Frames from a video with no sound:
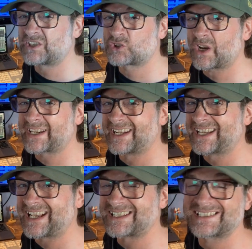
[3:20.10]
track in
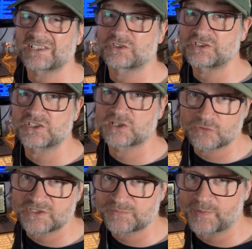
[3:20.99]
against it, so this is
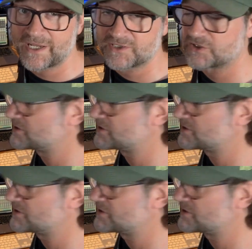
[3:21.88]
Chris Blandon,